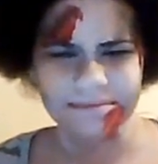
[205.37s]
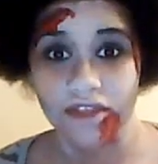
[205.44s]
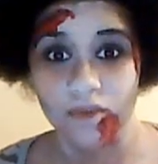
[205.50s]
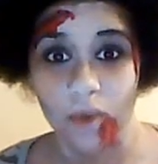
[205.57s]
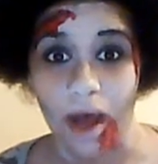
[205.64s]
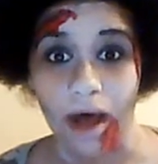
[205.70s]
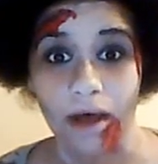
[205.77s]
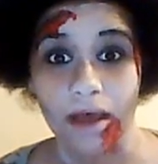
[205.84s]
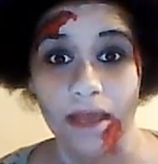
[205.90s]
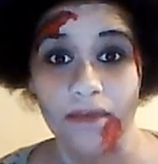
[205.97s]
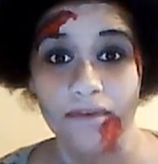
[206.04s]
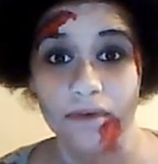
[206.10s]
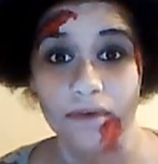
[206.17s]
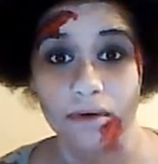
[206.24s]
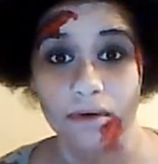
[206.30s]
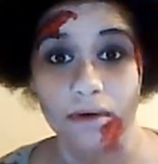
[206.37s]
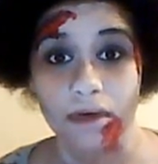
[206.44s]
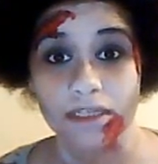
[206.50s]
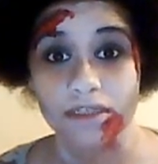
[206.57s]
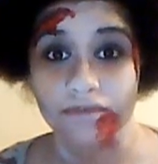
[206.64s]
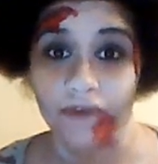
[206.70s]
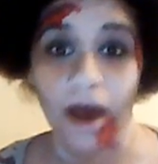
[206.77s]
Well, if you're a
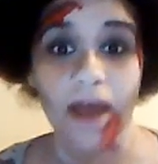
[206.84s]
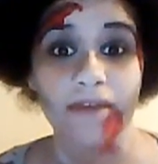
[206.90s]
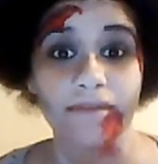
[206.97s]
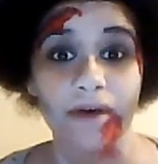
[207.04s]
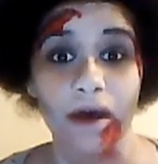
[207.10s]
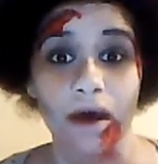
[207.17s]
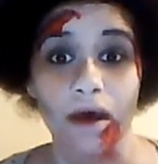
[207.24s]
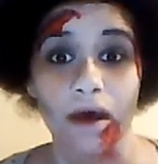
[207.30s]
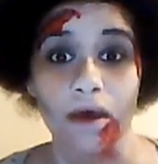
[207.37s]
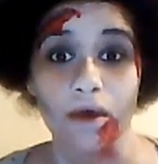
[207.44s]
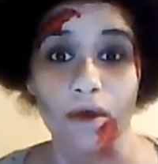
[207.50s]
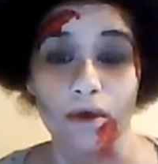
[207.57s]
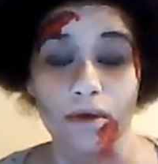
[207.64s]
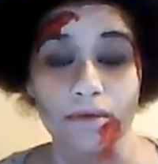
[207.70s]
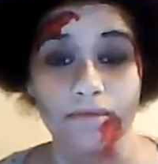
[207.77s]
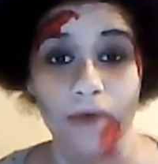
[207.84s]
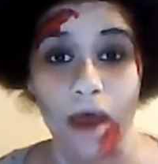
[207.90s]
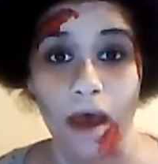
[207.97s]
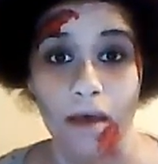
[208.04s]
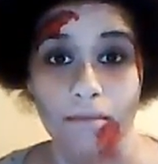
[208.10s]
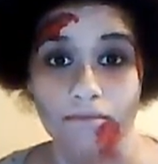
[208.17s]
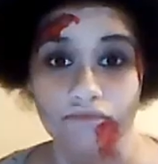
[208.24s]
survivor of
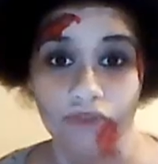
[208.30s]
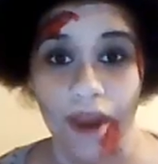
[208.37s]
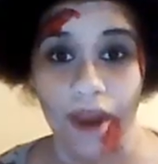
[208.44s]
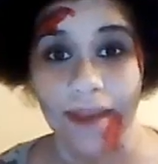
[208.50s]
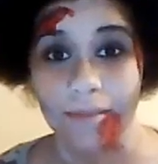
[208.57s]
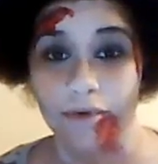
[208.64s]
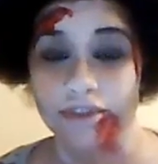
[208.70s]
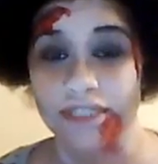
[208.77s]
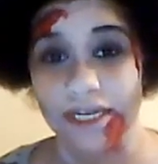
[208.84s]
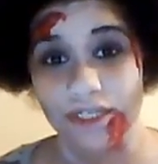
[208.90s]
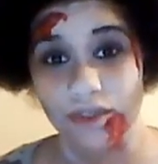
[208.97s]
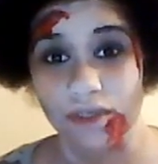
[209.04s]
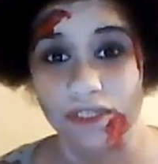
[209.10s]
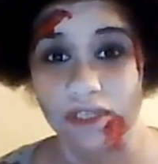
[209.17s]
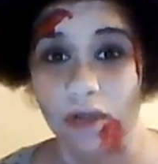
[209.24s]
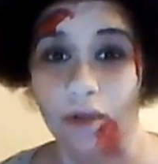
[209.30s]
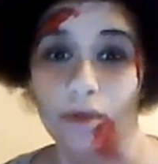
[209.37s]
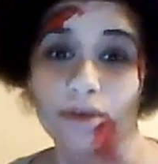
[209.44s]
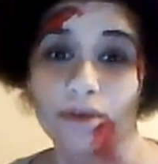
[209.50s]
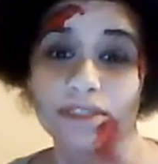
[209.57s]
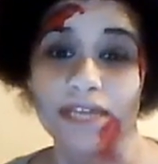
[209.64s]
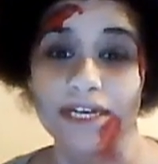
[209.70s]
rape or sexual assault
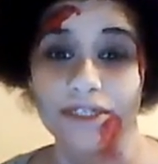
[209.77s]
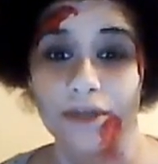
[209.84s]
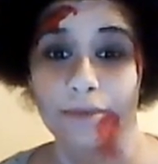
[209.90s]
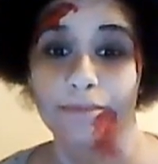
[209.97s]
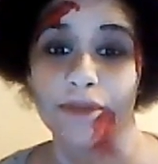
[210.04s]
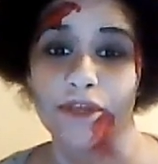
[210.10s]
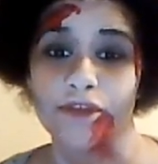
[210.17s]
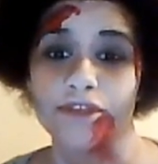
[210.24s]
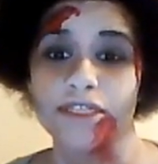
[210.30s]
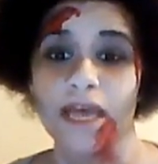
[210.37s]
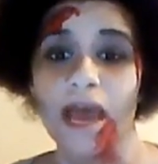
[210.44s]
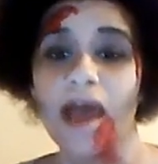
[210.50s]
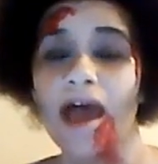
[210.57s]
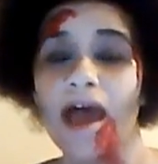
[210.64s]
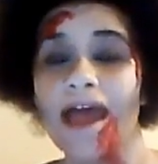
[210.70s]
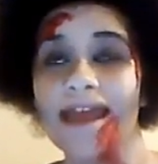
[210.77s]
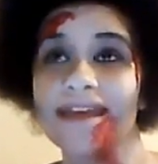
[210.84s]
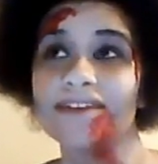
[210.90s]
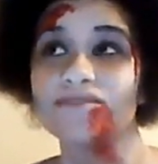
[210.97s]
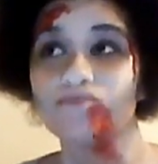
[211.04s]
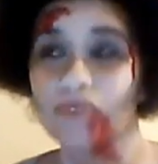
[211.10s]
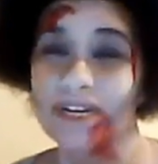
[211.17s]
or sexual abuse, it
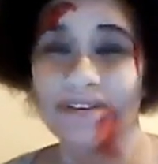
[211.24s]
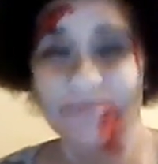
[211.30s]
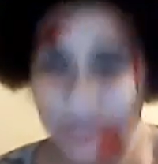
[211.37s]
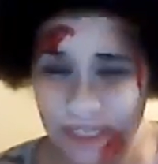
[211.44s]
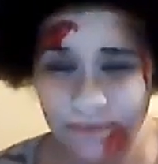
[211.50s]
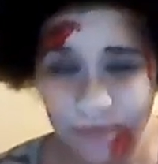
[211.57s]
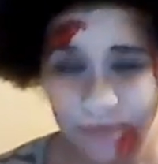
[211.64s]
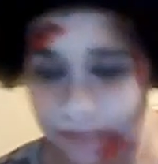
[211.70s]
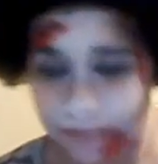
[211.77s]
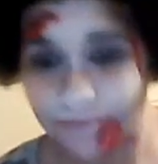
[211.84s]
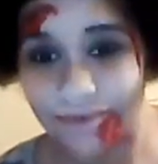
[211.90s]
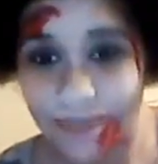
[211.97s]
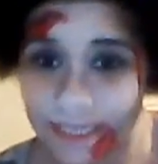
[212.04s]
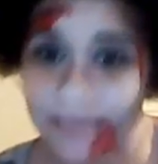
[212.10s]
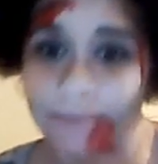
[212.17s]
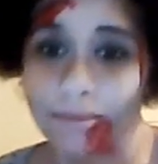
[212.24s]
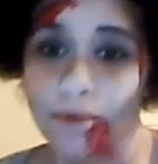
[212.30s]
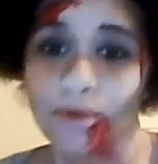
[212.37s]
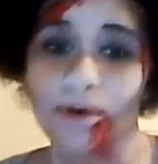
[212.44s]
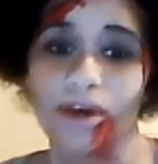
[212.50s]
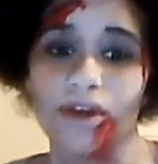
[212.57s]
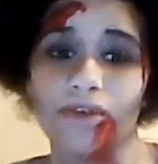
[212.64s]
is really
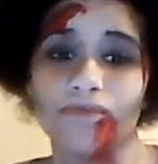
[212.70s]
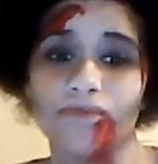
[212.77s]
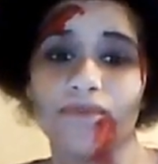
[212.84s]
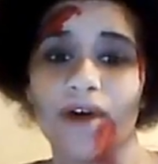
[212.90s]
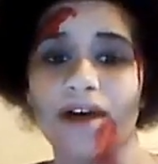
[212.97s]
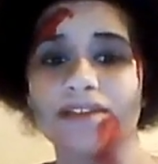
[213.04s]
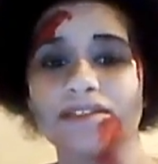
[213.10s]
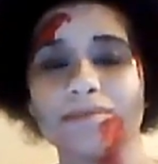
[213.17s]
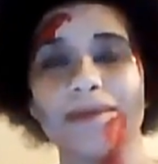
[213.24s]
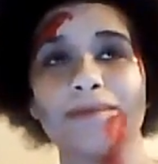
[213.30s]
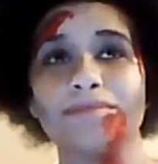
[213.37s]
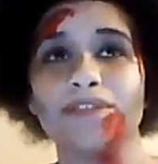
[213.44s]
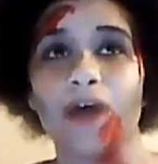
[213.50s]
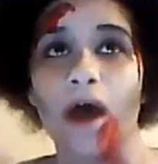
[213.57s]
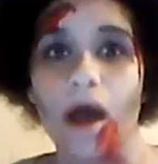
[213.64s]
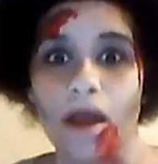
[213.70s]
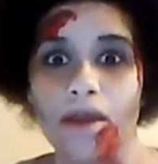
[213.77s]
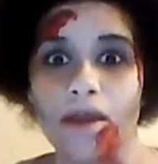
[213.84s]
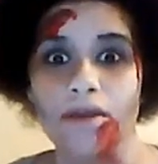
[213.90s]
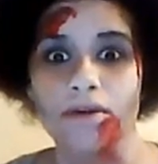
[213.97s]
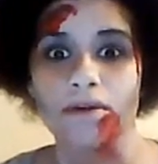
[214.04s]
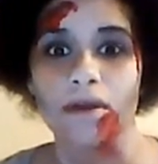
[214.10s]
important for us to be able to
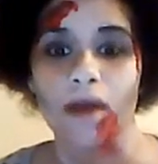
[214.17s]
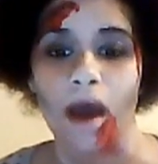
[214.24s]
own